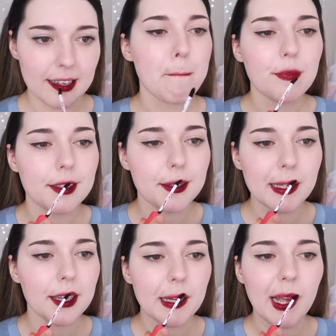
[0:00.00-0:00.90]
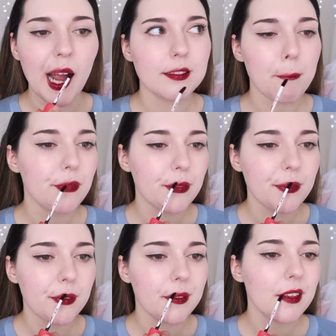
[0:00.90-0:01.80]
it stains my lips really
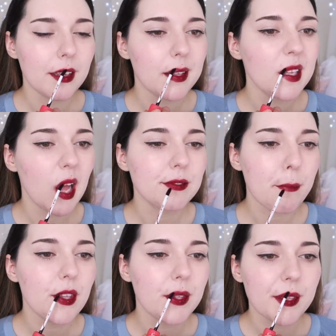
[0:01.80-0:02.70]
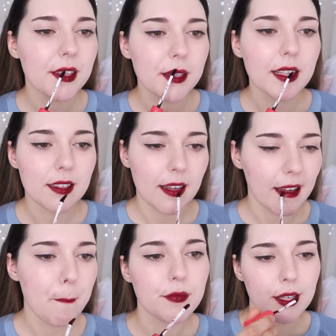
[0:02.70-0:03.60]
unevenly, and it doesn't quite get to
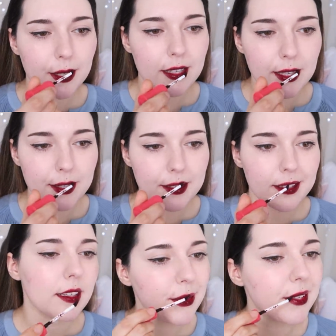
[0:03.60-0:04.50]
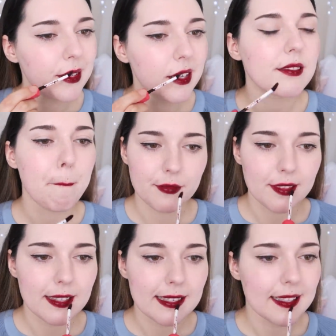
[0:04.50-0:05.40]
that rich blackcurrant shade that it
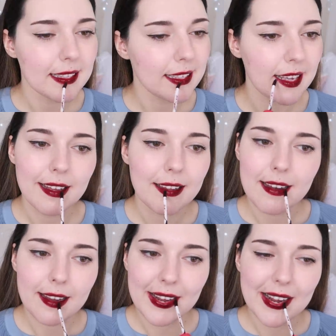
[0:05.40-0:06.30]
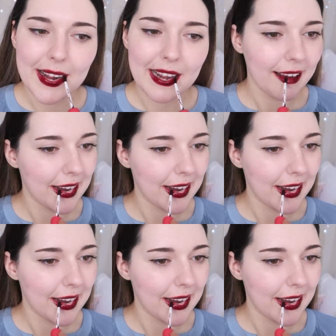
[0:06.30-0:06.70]
swatches, which is quite disappointing.